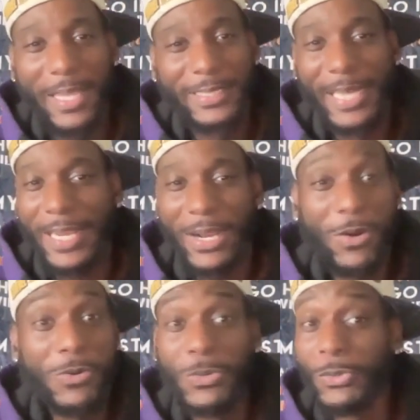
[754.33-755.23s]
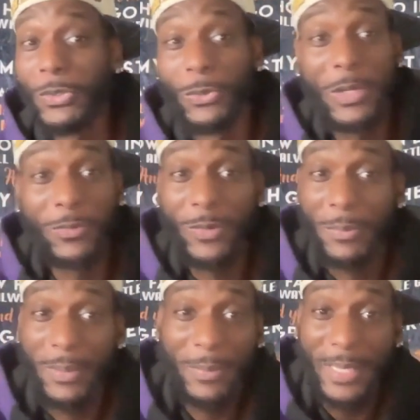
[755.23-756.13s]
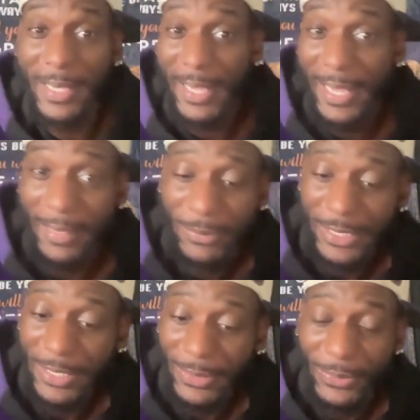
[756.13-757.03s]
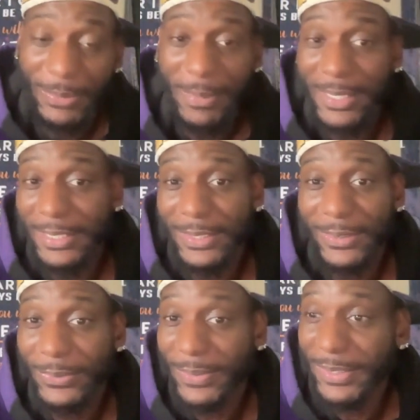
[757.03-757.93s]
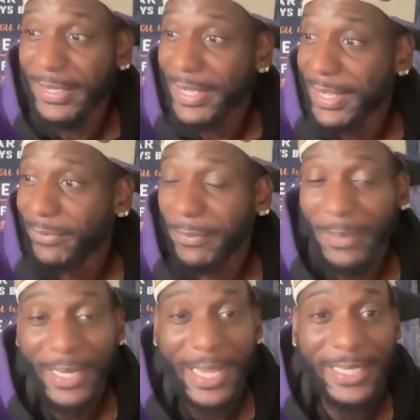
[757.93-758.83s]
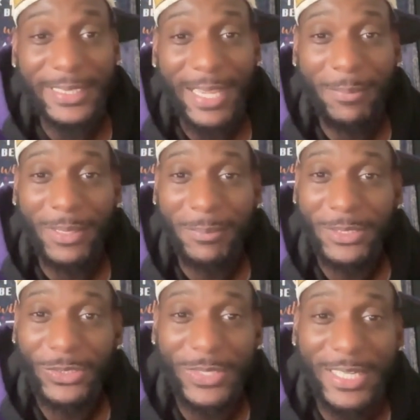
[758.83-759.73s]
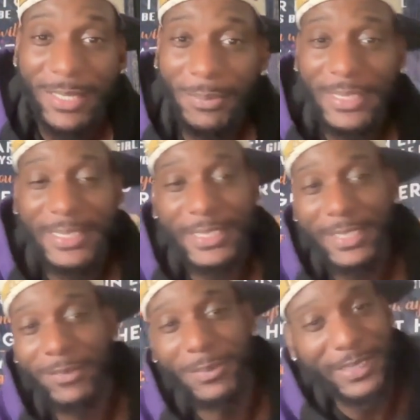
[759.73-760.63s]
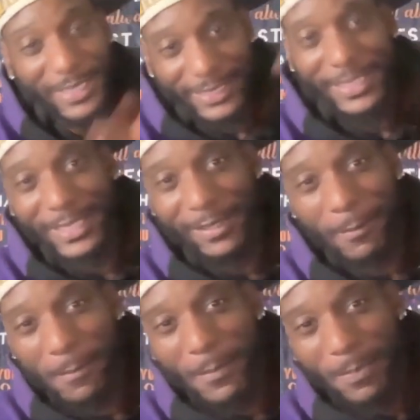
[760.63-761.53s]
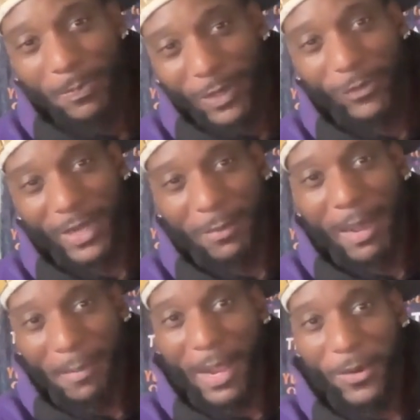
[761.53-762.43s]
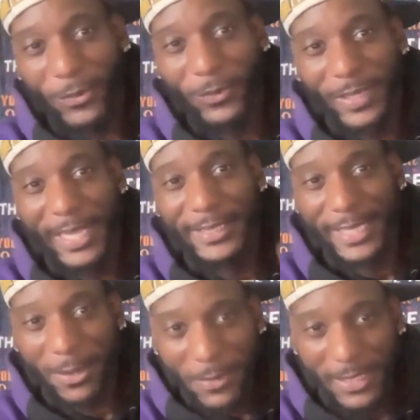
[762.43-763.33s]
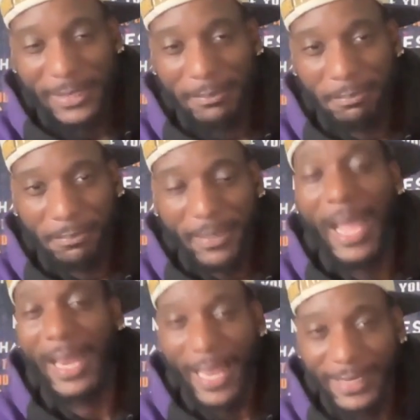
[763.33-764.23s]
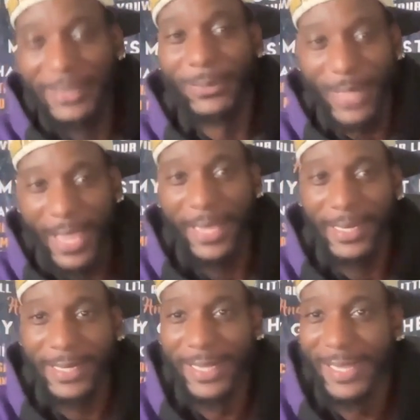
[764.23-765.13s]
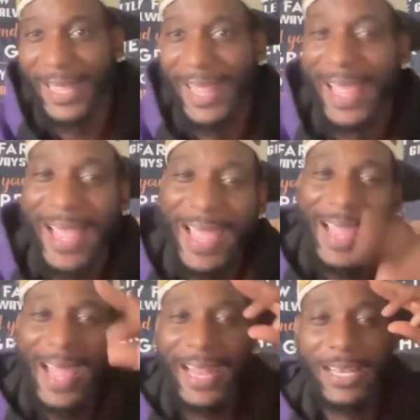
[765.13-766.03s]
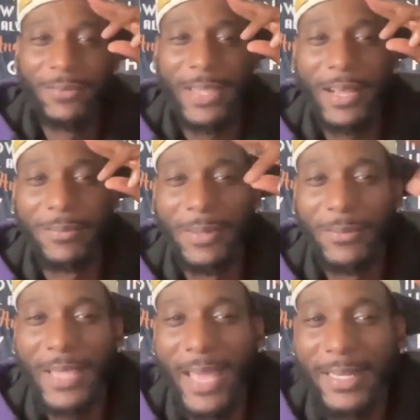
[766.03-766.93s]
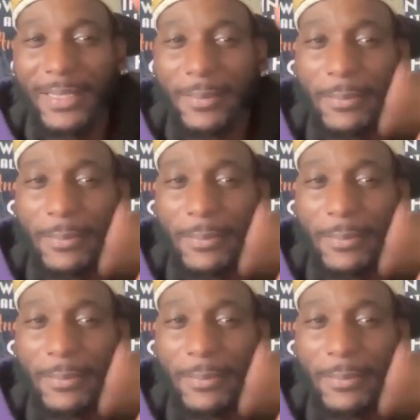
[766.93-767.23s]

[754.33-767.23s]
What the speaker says: It's like a whole new career for me, man. I'm still doing my other career with my landscaping and my tree companies and stuff. But this here, running my mouth and talking, I like to do that. I love y'all, man. We out of here.